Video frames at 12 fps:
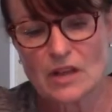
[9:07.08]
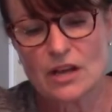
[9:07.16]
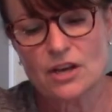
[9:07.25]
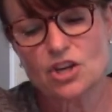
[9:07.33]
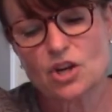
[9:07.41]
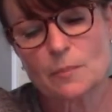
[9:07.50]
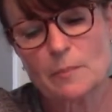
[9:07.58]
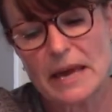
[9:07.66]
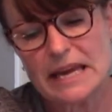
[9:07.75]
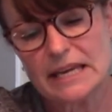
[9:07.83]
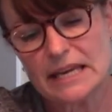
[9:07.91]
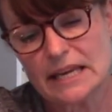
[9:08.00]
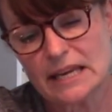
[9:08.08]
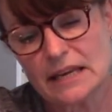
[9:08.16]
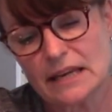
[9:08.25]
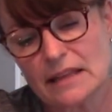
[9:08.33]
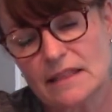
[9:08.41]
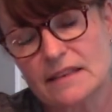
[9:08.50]
you're making
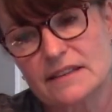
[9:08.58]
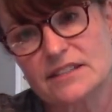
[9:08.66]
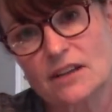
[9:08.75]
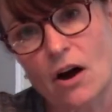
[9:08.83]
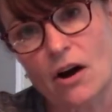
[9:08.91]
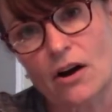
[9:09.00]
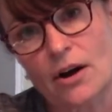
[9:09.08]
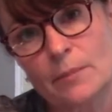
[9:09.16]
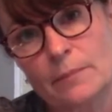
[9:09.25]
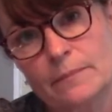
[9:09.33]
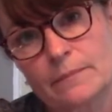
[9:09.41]
this arm